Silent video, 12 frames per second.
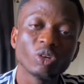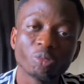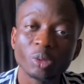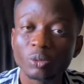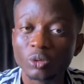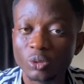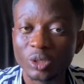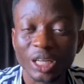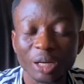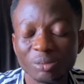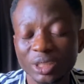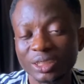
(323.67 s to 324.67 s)
of people doing
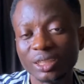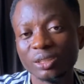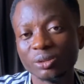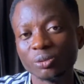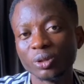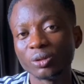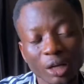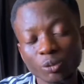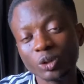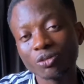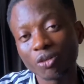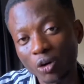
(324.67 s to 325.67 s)
amazingly well, and
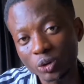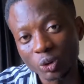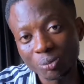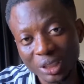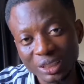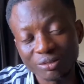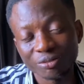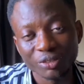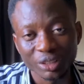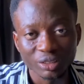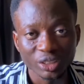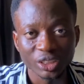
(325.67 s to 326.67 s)
we've also made it
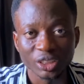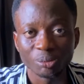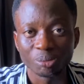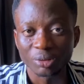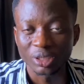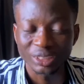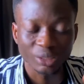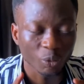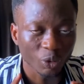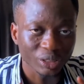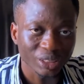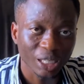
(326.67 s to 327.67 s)
very cheap. It's a
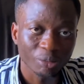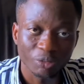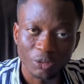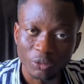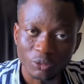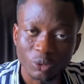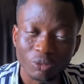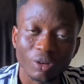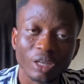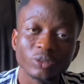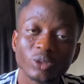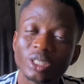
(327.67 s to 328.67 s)
one-time fee of
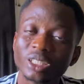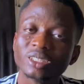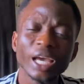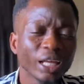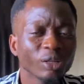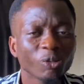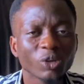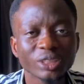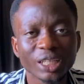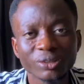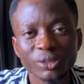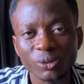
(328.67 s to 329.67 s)
25, so that anyone
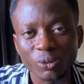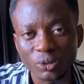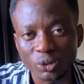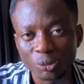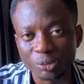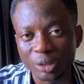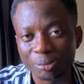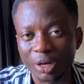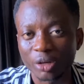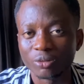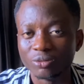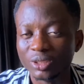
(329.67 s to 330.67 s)
that really wants to be a
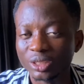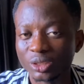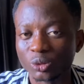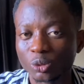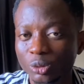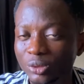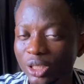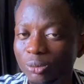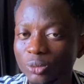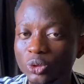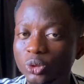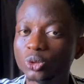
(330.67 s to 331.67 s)
part of this will be
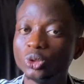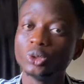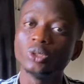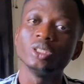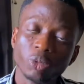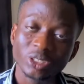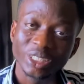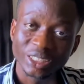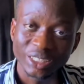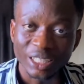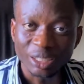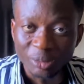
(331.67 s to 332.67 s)
able to join, but
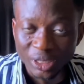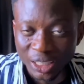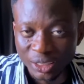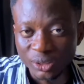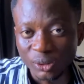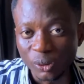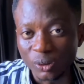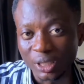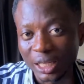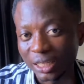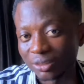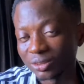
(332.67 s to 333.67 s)
there's a limited slot,
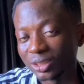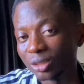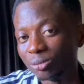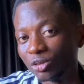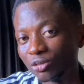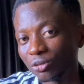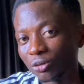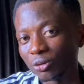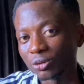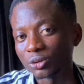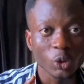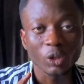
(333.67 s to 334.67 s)
like I've said
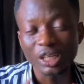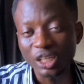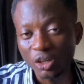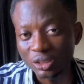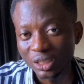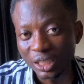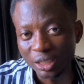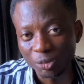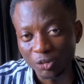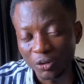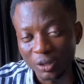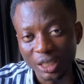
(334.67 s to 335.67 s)
before. So click on the link
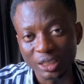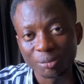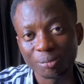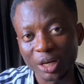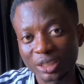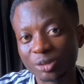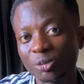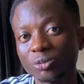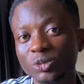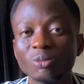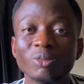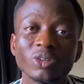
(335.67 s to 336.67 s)
before we get the
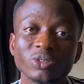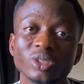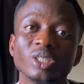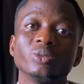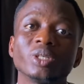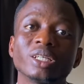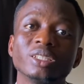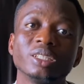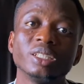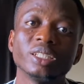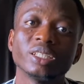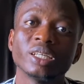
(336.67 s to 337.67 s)
maximum number of students we
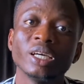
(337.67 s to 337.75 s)
can take,